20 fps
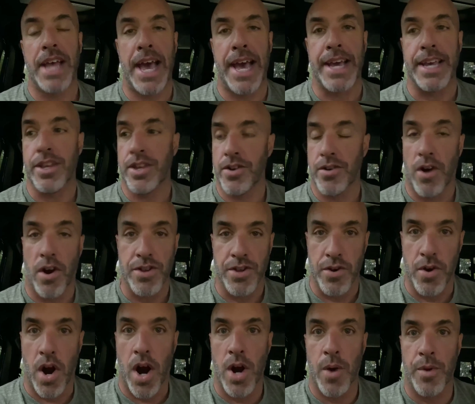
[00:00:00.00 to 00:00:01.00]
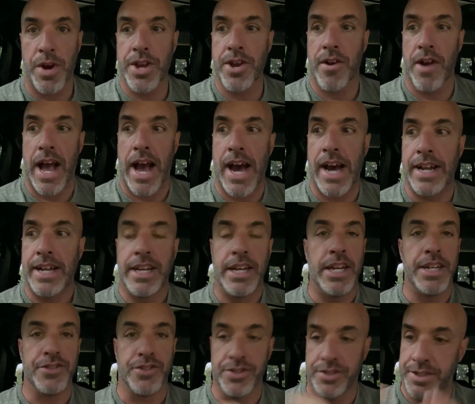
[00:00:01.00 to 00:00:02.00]
hey, you're, you are where you're at.
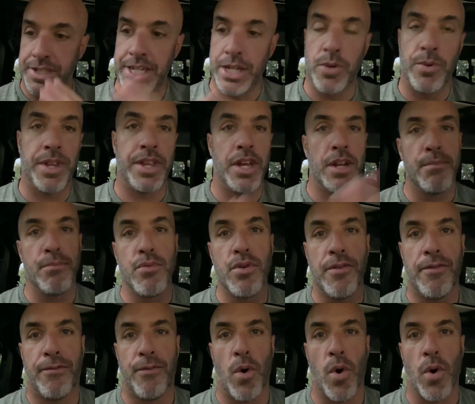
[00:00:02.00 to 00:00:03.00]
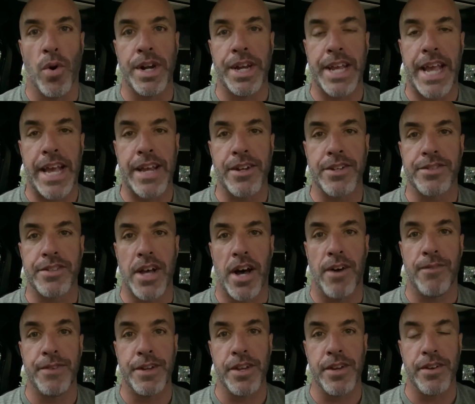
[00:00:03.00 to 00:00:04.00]
Just deal with it and move forward and get
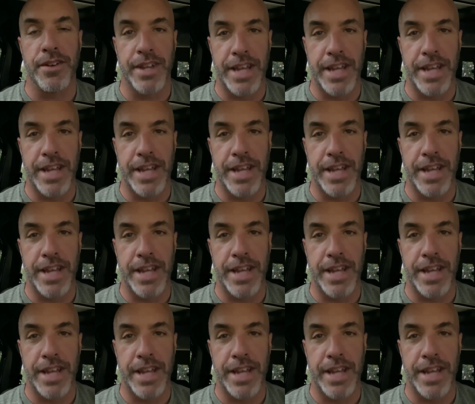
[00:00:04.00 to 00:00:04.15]
yourself and